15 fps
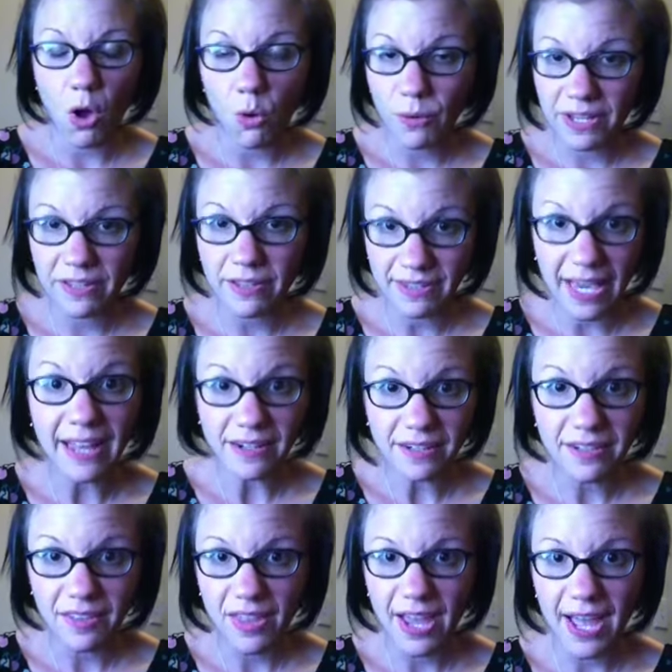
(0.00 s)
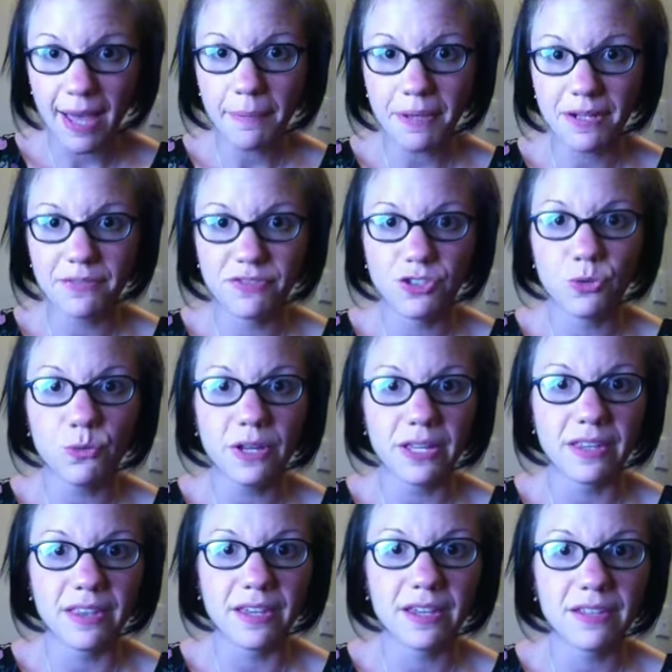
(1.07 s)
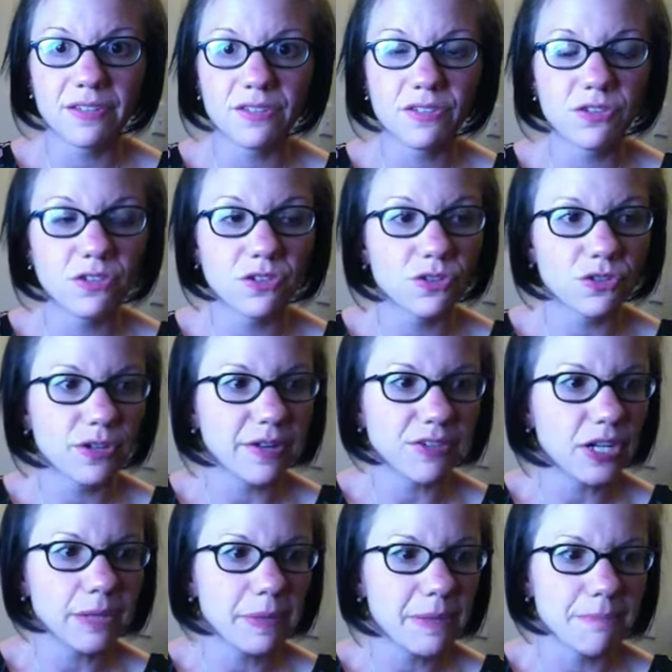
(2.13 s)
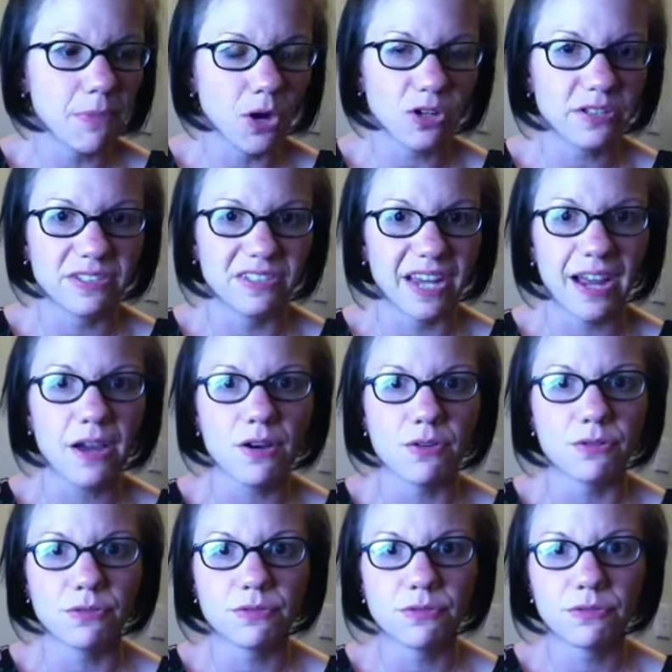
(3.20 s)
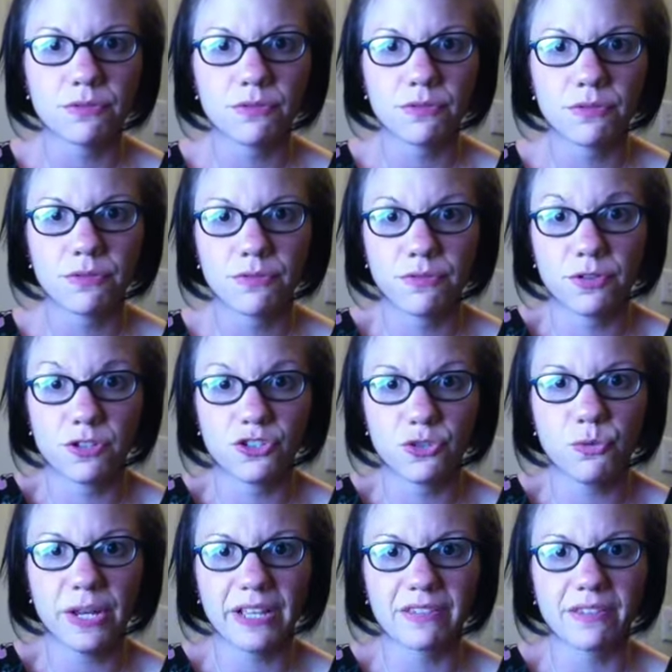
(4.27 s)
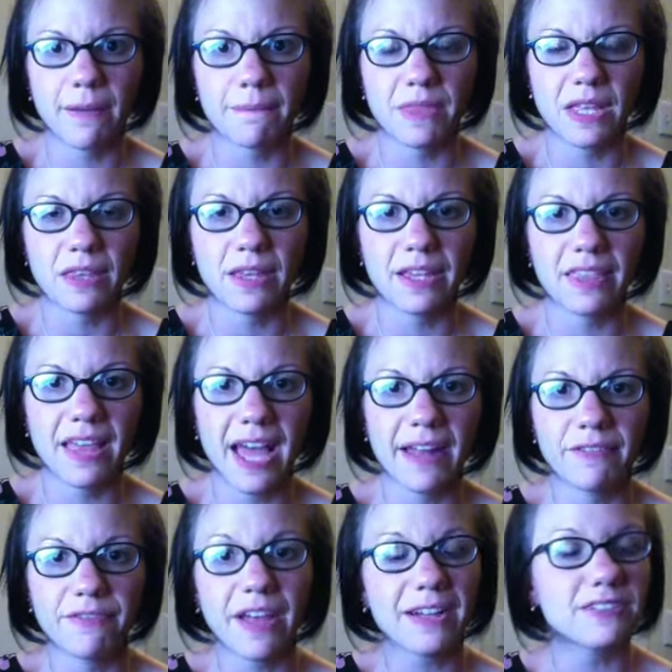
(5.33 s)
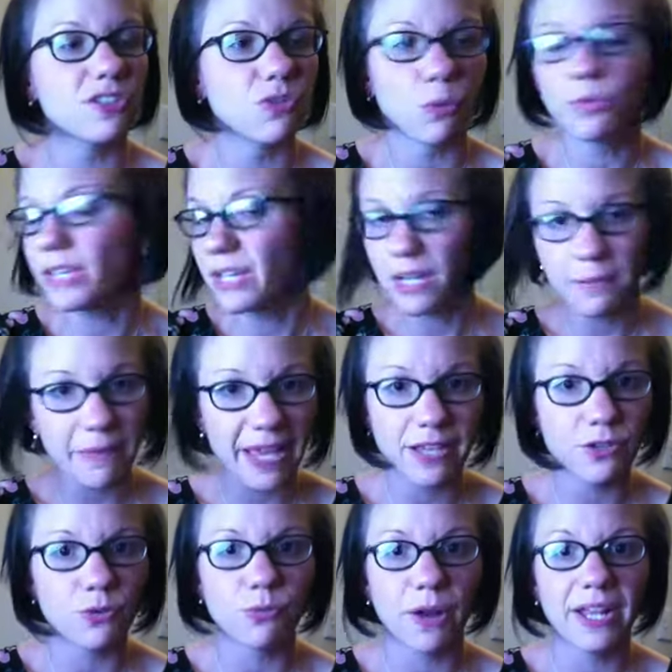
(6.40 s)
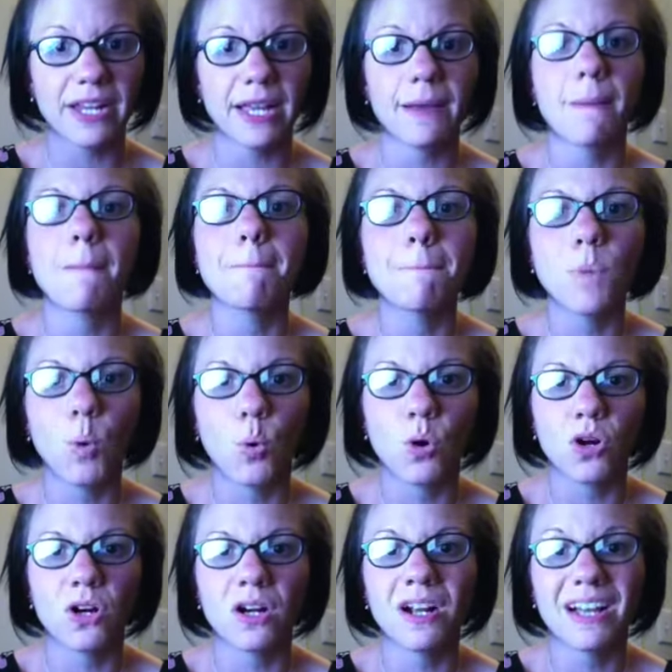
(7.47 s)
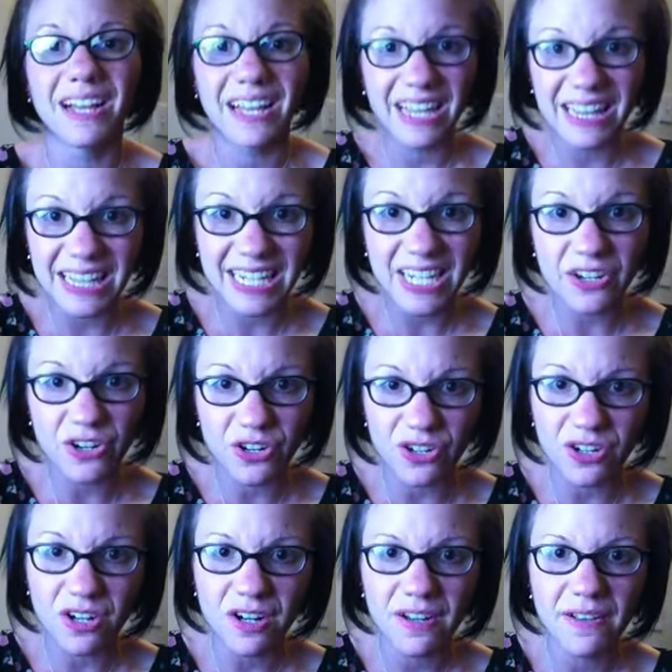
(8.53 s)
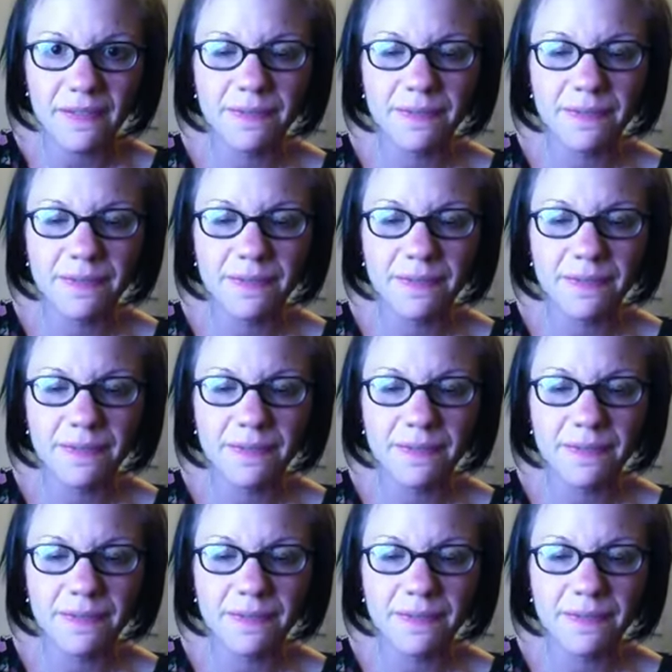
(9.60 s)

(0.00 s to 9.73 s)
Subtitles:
Always get into the habit of doing this. You're never going to be marked down for doing something like that. In fact, it's only going to make your writing more clear,